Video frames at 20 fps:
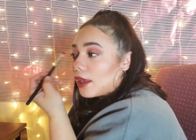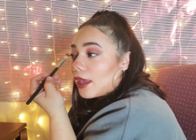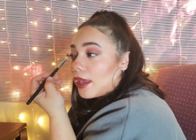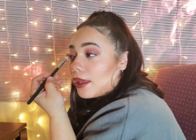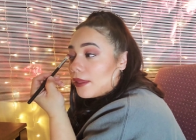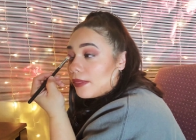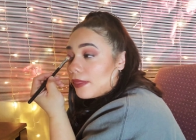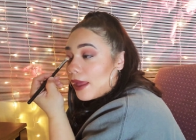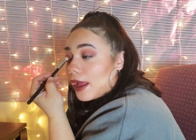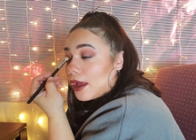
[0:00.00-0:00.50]

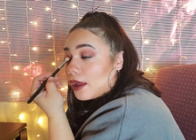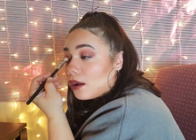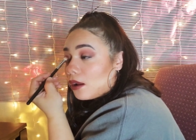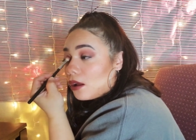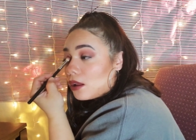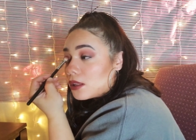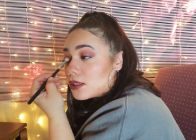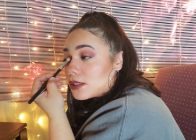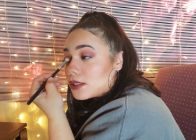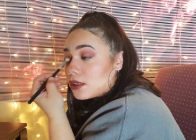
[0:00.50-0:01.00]
And that
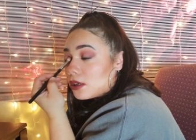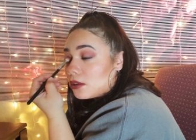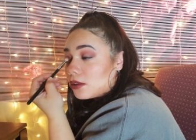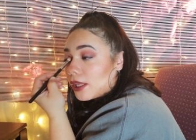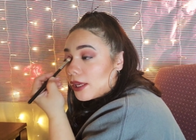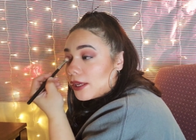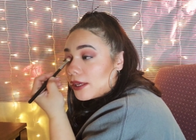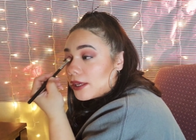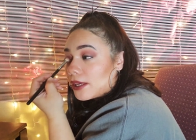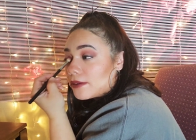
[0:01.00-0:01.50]
also
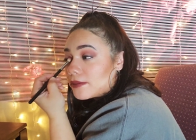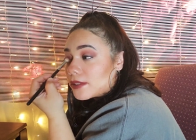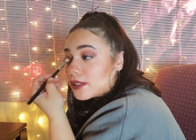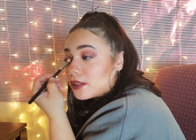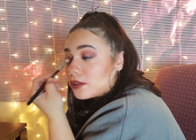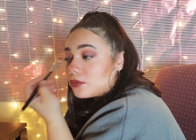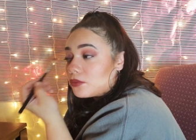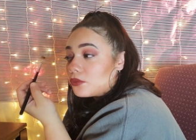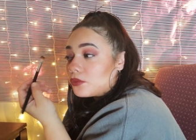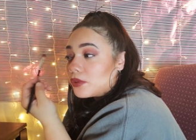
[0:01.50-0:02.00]
like gives
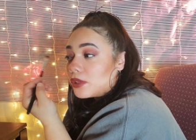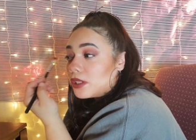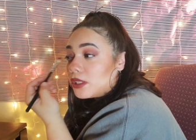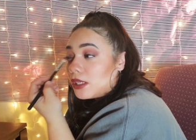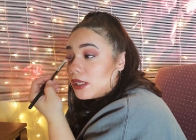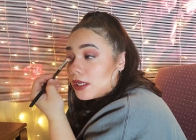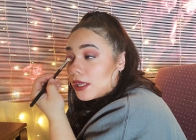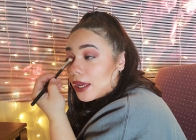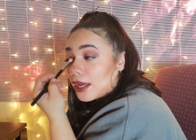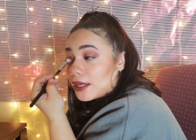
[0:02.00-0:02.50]
it
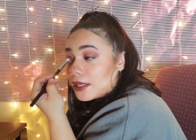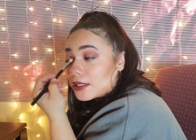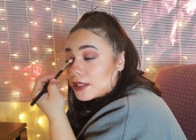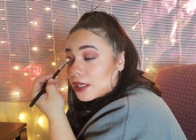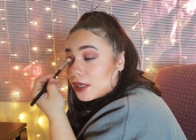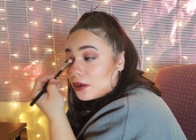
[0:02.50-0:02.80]
really nice,